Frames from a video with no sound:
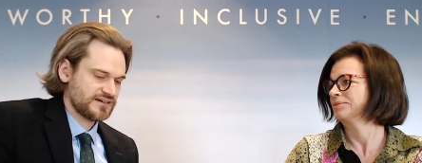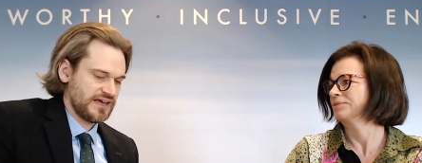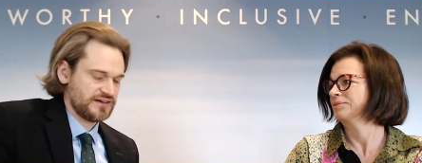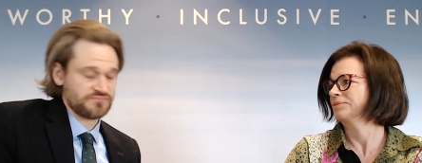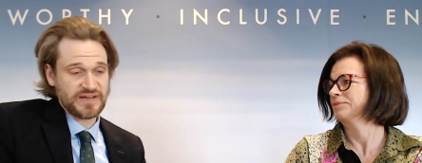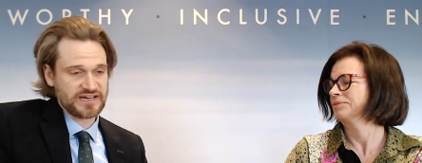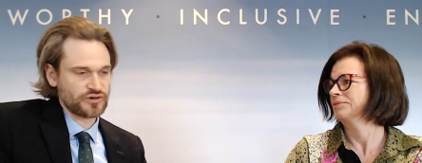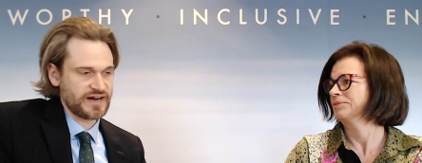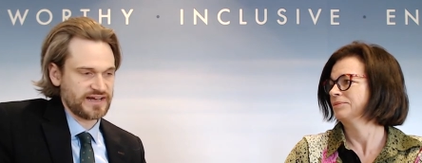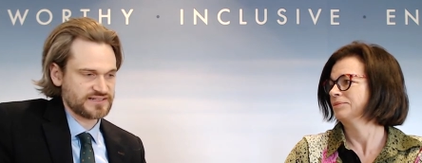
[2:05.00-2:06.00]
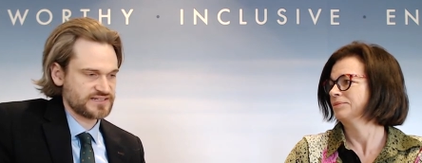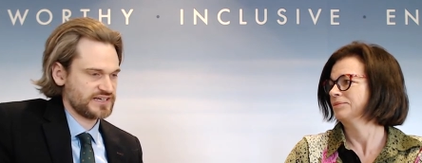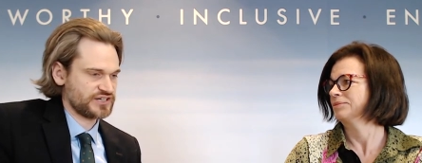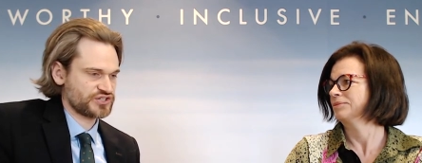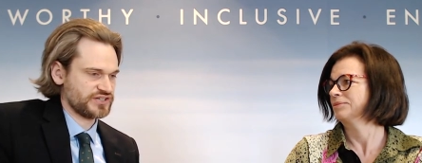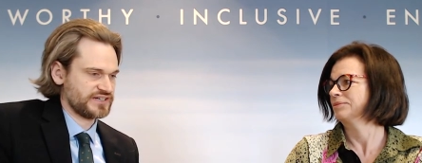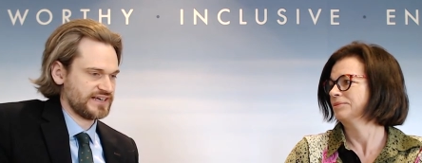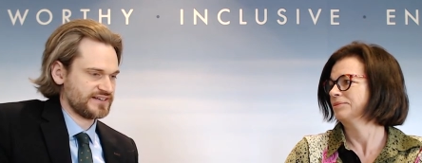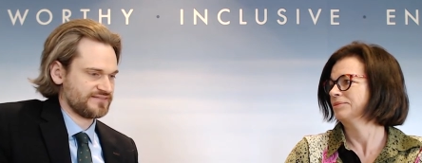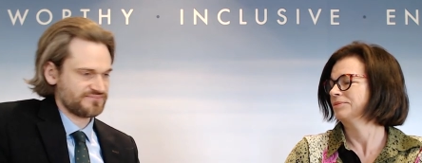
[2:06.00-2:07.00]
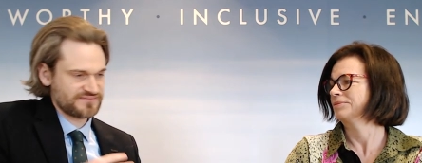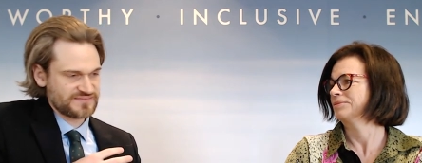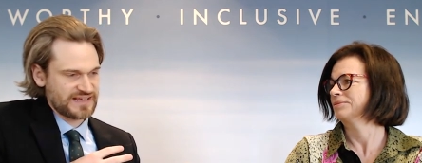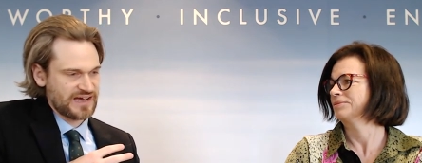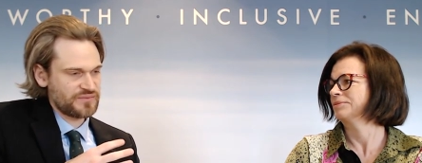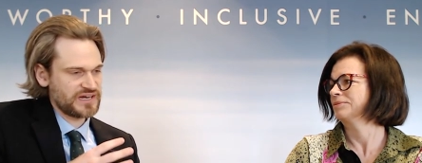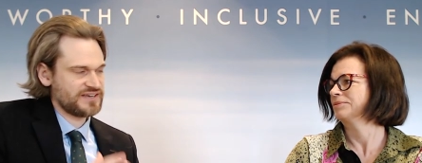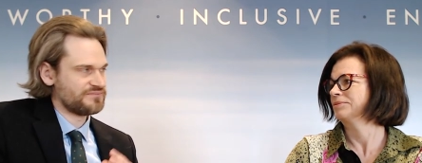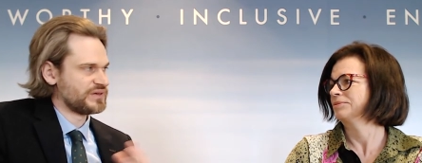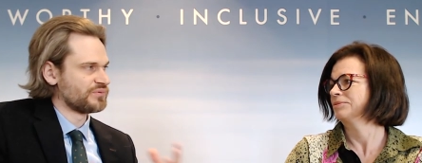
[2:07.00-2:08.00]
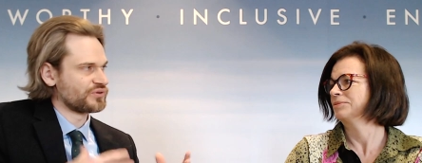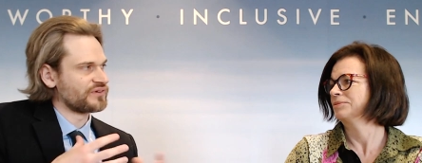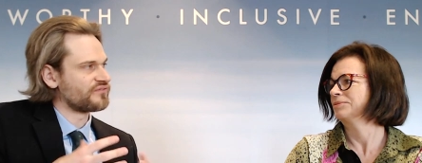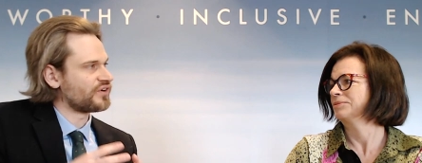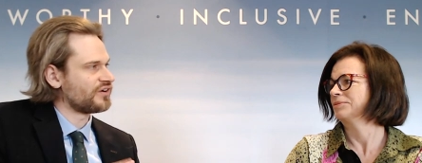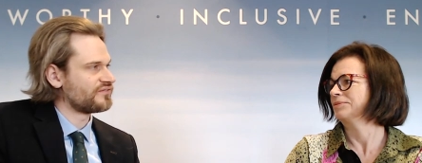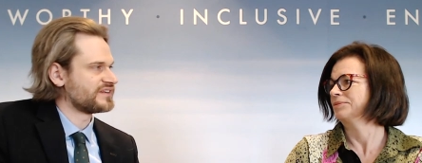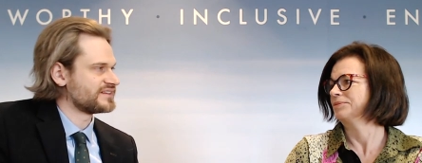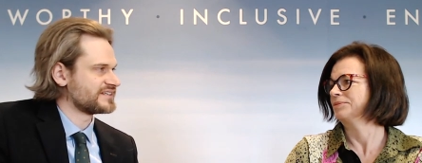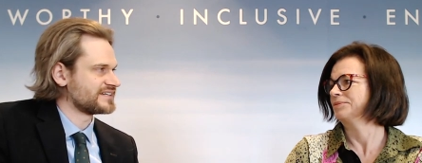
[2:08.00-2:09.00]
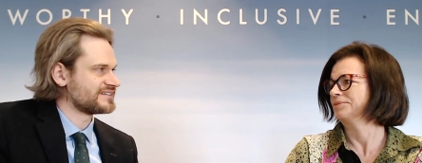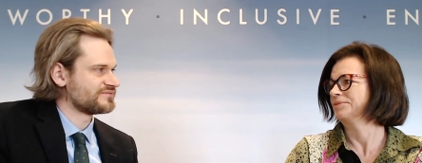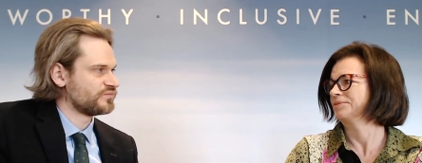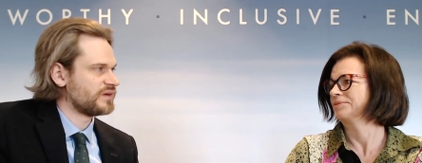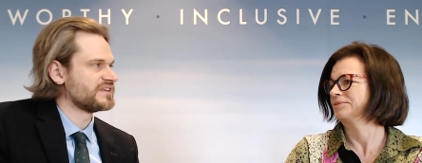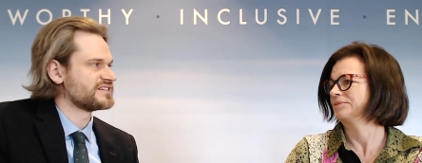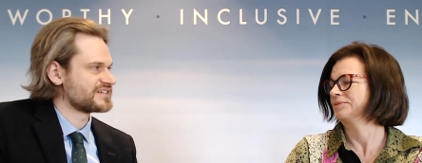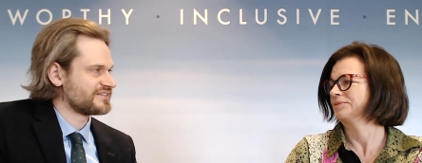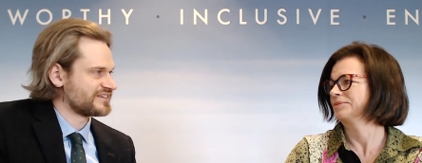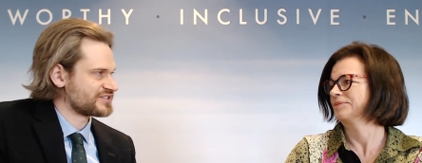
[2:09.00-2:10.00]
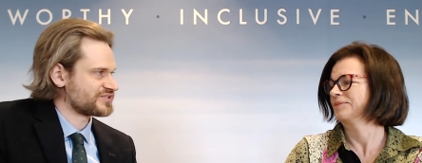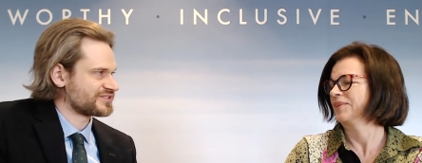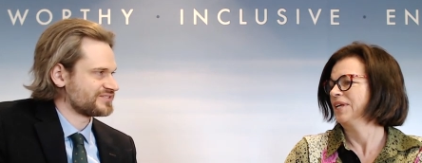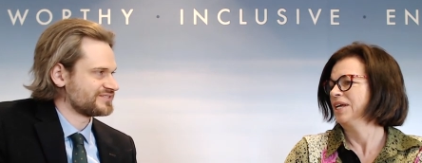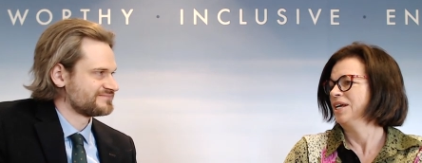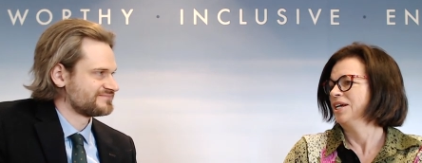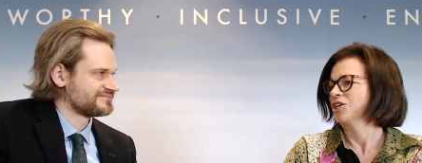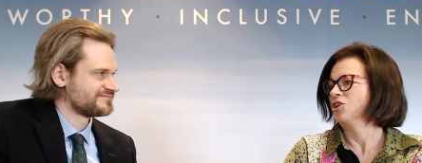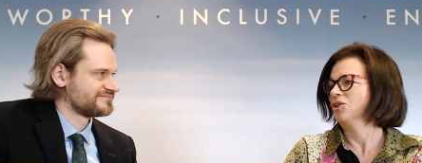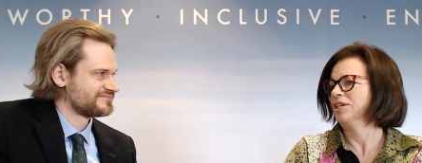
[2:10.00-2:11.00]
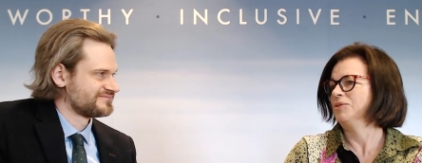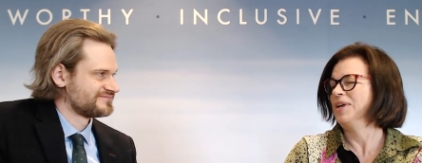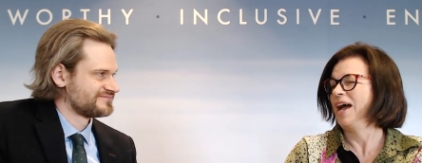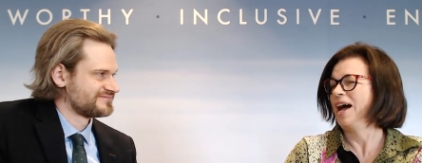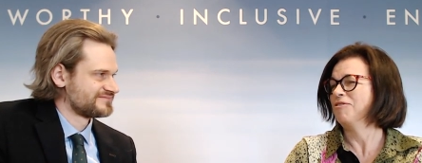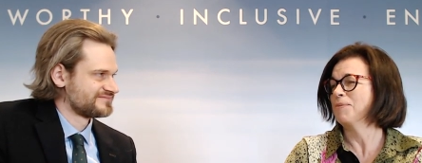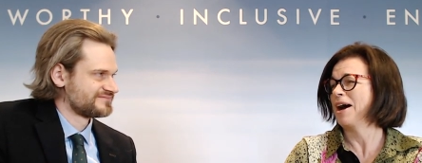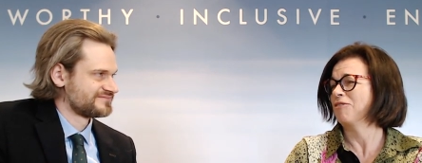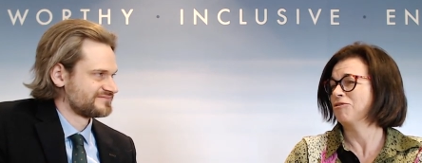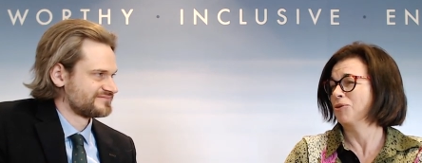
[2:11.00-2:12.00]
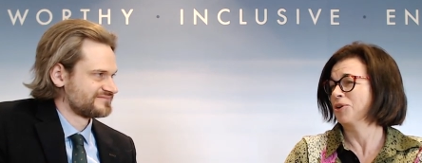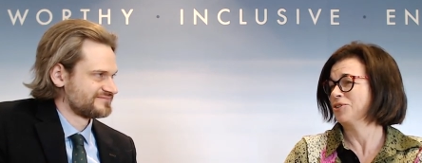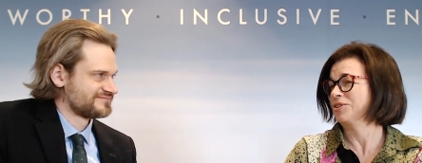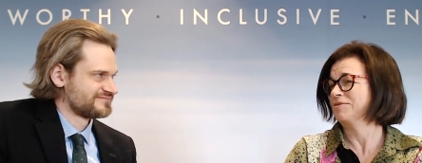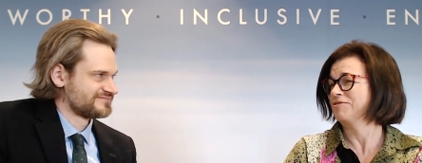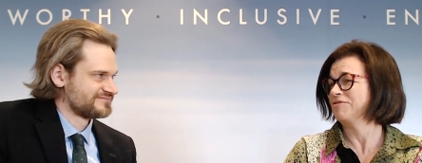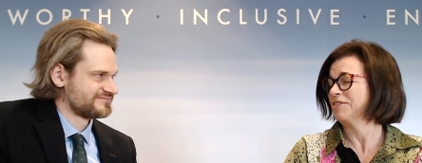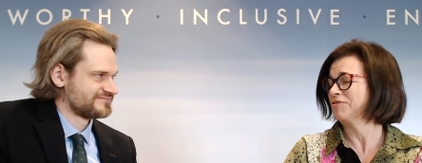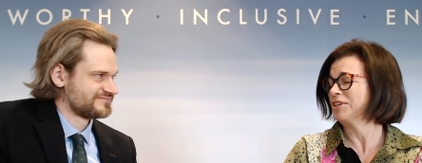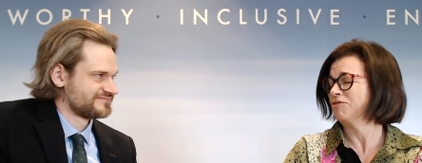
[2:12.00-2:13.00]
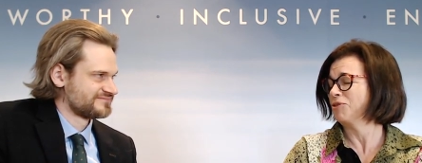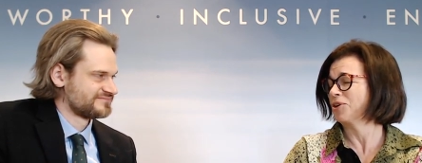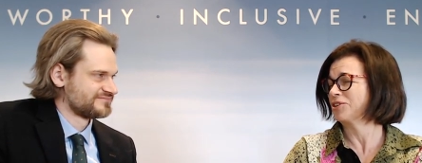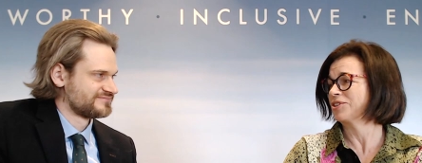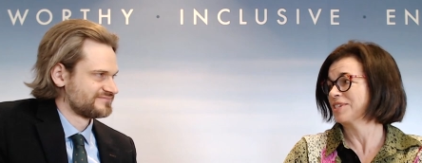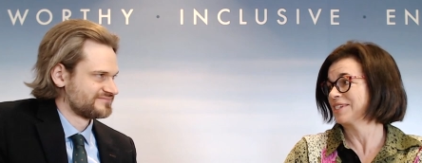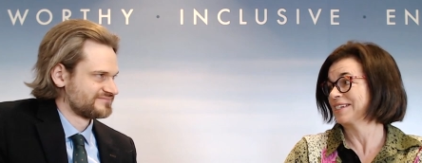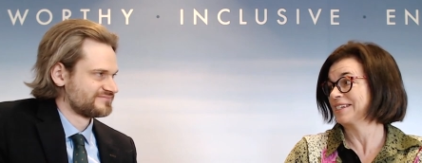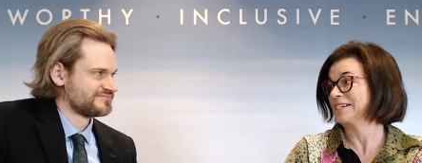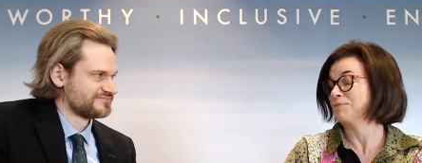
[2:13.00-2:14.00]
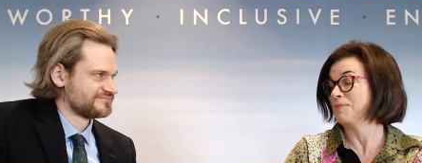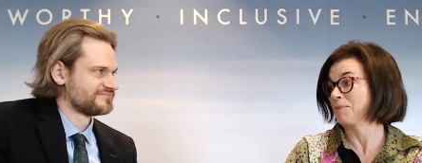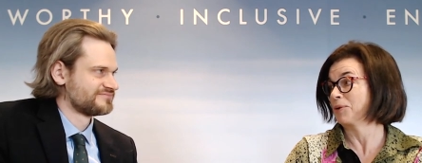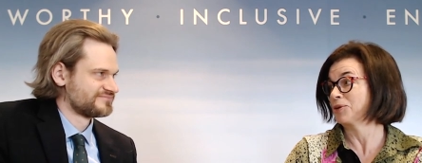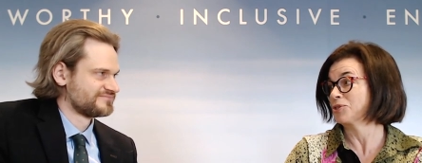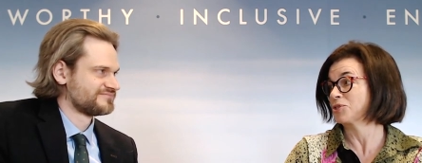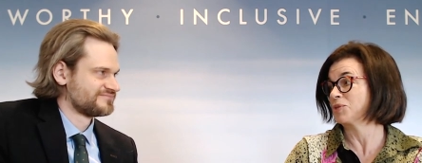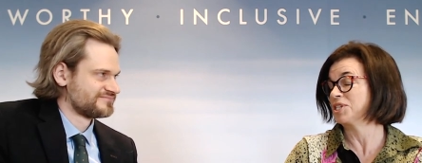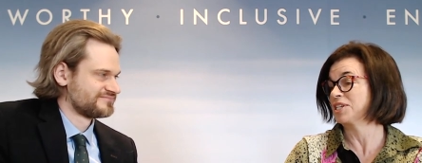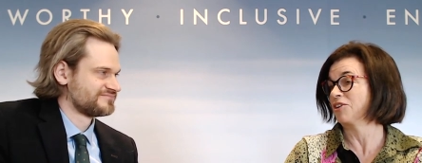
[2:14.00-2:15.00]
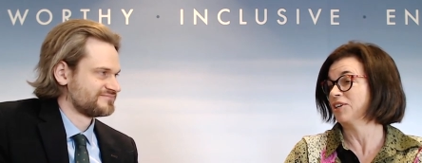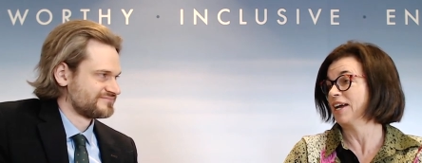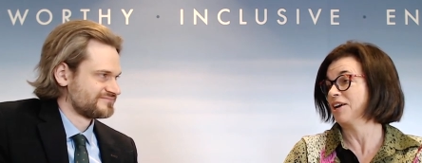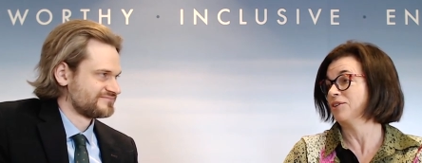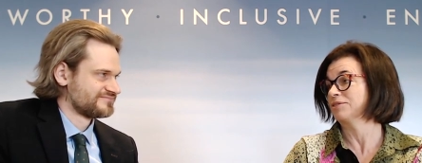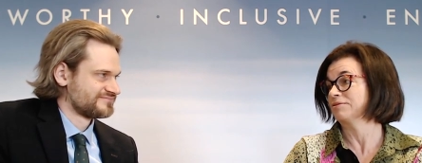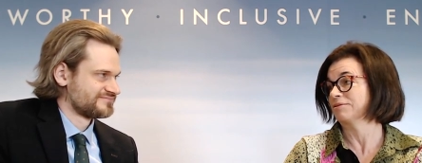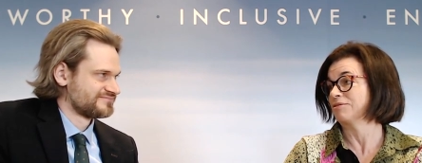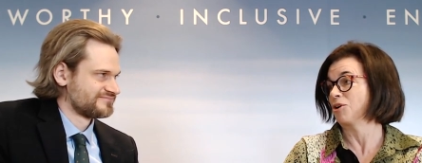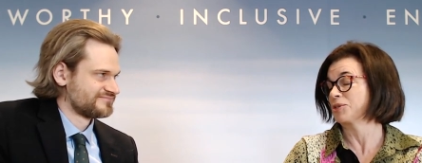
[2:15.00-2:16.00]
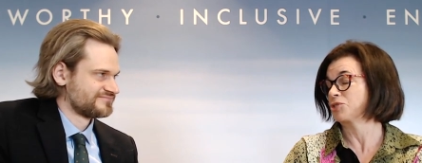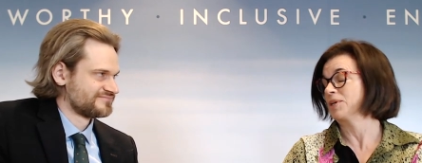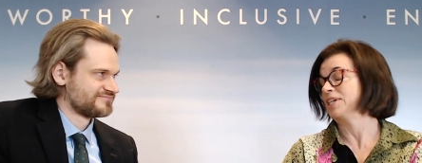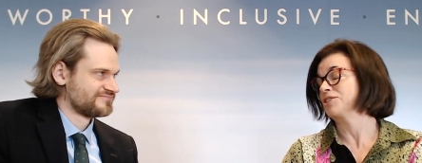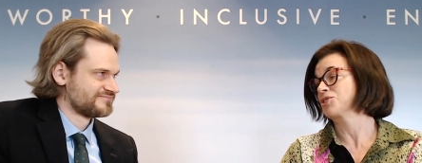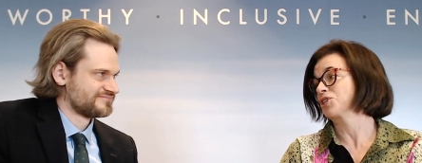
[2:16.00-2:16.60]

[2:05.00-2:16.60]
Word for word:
Speaker 1: and make grants essentially. And how many people are involved in the Women's Giving Circle?
Speaker 2: Currently, we have about 450, 460 members. We started out almost 20 years